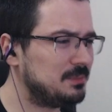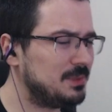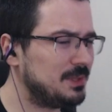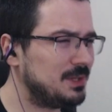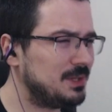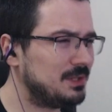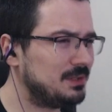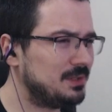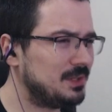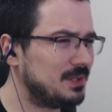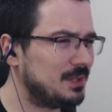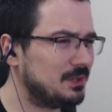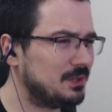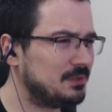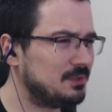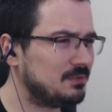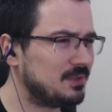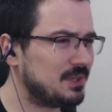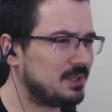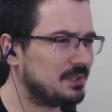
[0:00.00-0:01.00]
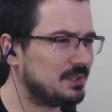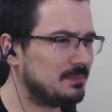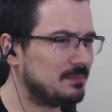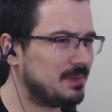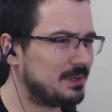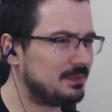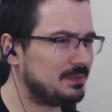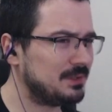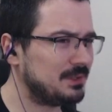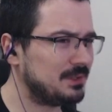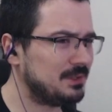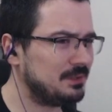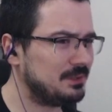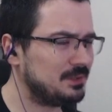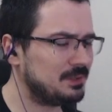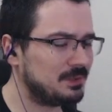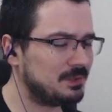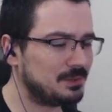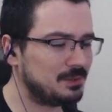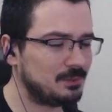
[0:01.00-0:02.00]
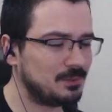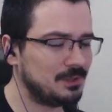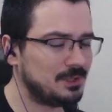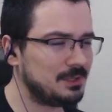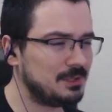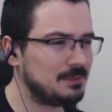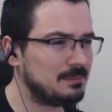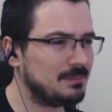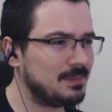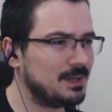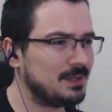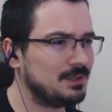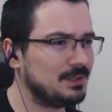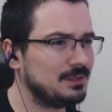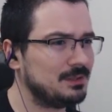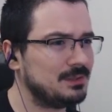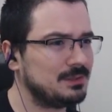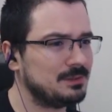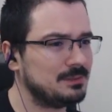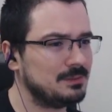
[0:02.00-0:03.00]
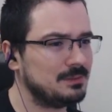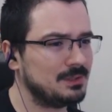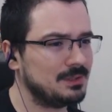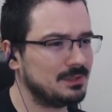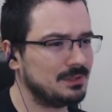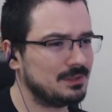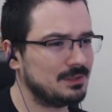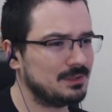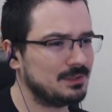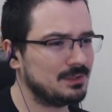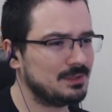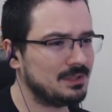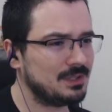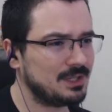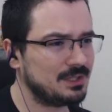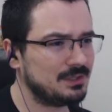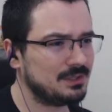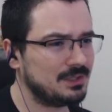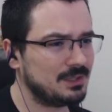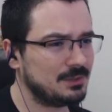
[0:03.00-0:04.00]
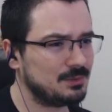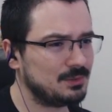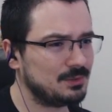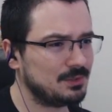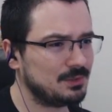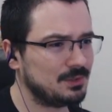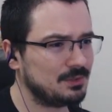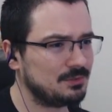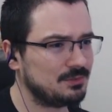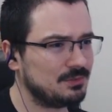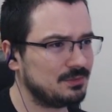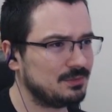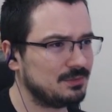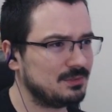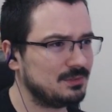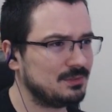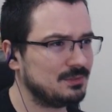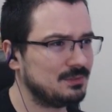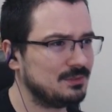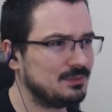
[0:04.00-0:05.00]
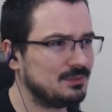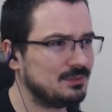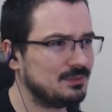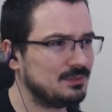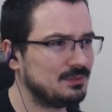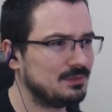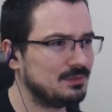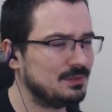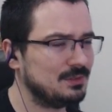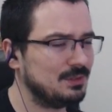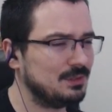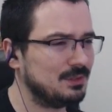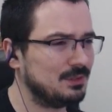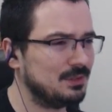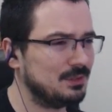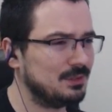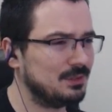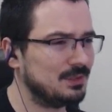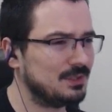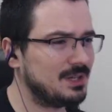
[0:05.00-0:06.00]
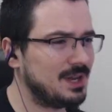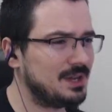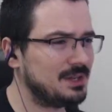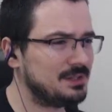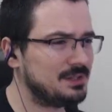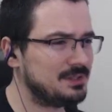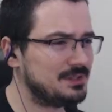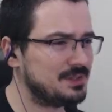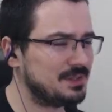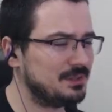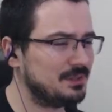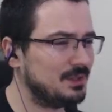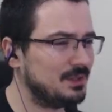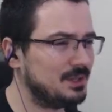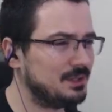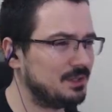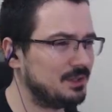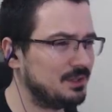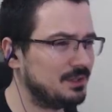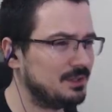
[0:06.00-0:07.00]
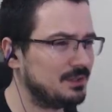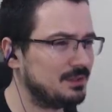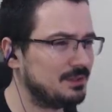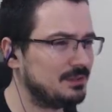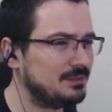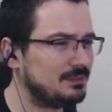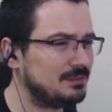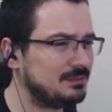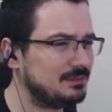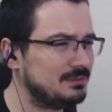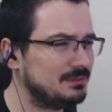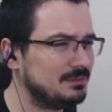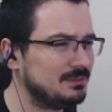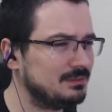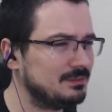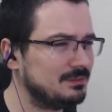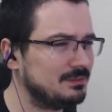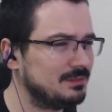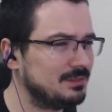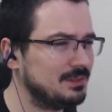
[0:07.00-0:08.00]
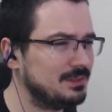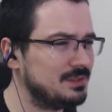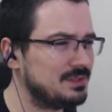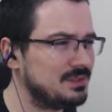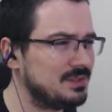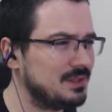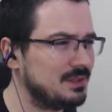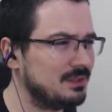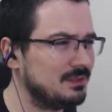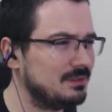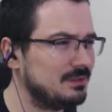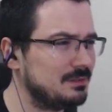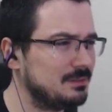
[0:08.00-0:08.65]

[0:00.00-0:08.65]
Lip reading: getting a lot of adamantite, we might run out of hides and leather instead.